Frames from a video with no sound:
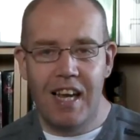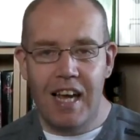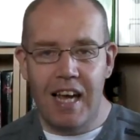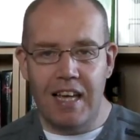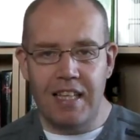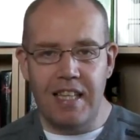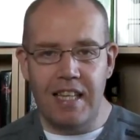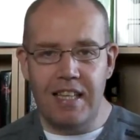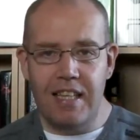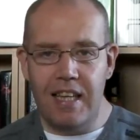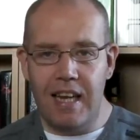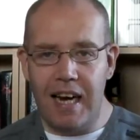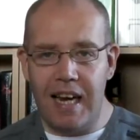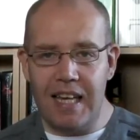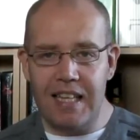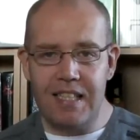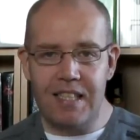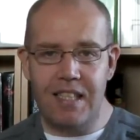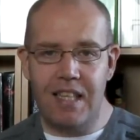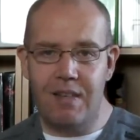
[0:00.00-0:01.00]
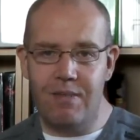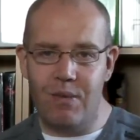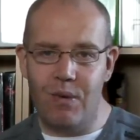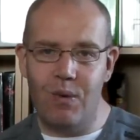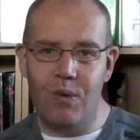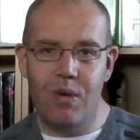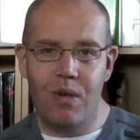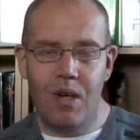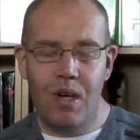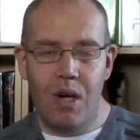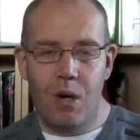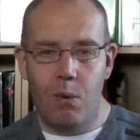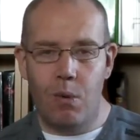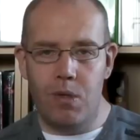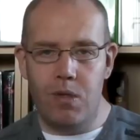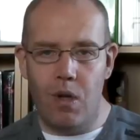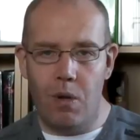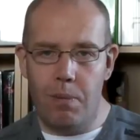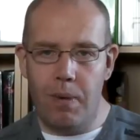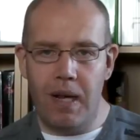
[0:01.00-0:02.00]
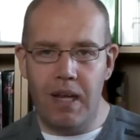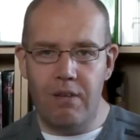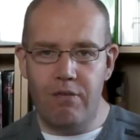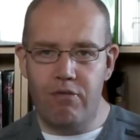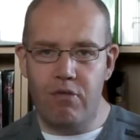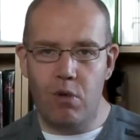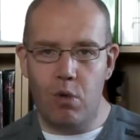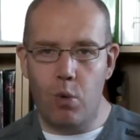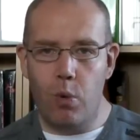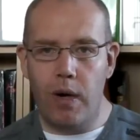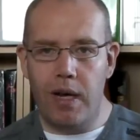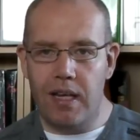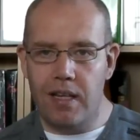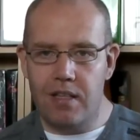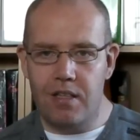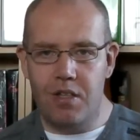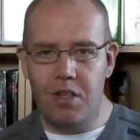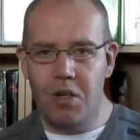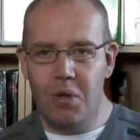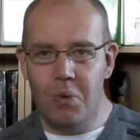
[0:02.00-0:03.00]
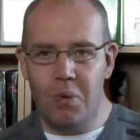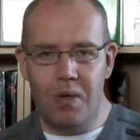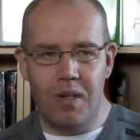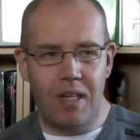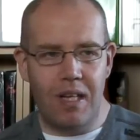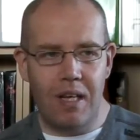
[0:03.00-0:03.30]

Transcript: And then the last level was like playing through Quake 2.